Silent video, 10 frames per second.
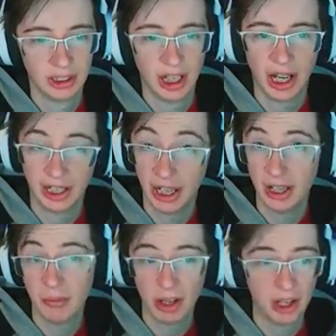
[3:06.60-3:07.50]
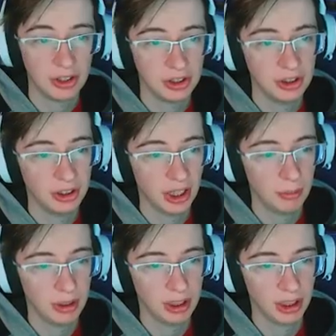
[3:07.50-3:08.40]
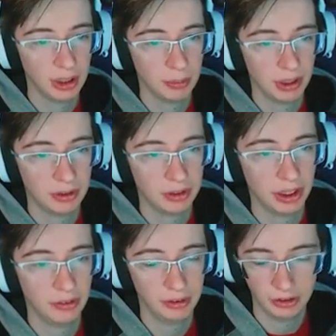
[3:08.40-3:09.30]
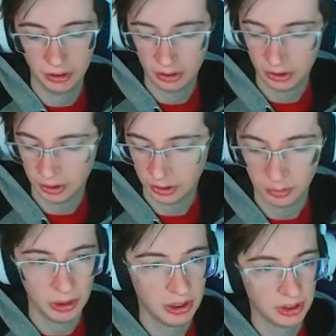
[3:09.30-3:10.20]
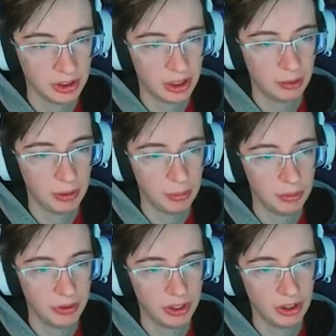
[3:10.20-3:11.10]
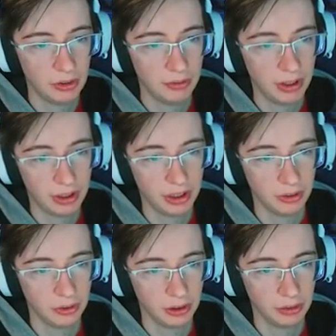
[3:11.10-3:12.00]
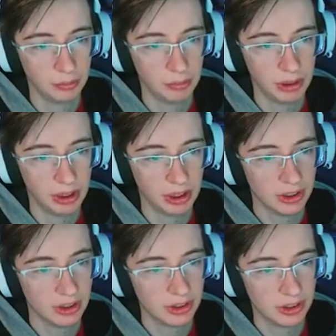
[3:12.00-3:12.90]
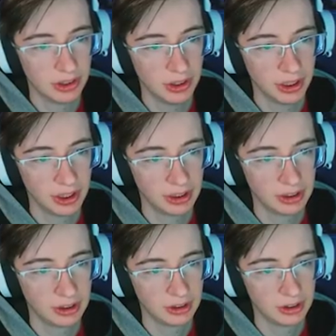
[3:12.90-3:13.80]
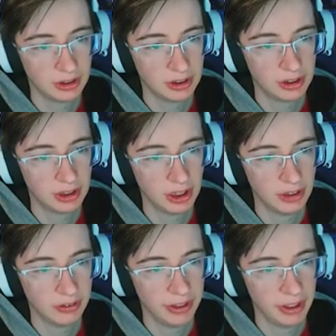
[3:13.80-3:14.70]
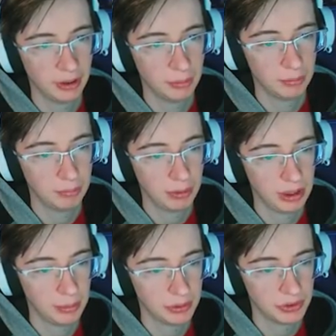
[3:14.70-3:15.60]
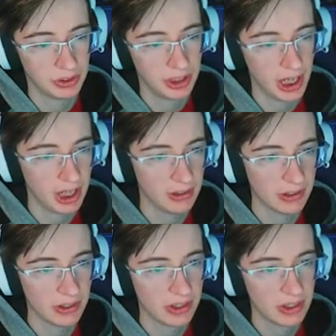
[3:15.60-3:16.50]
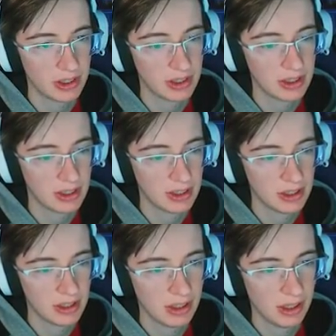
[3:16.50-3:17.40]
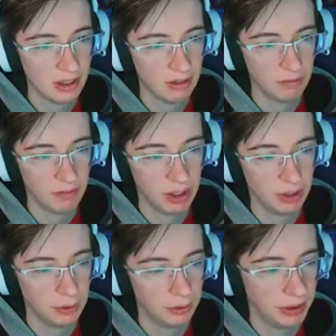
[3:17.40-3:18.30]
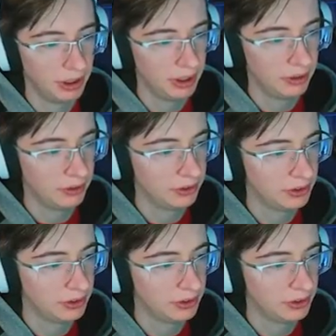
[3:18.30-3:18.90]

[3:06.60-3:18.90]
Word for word: I can't imagine that being a plow driver means a lot of people think you're very annoying because you like to get right on people's tails and follow around